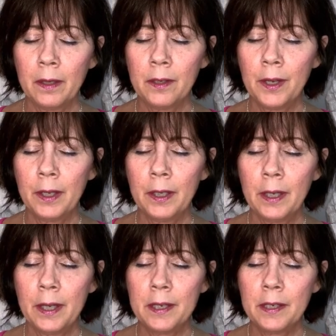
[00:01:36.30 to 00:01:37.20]
Gently,
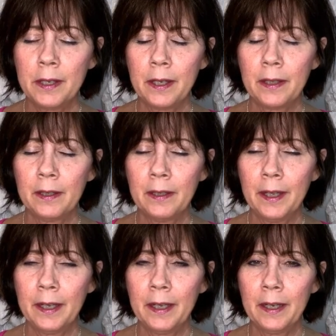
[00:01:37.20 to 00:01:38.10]
easily
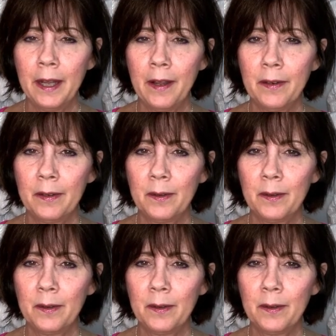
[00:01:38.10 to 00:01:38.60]
letting it out.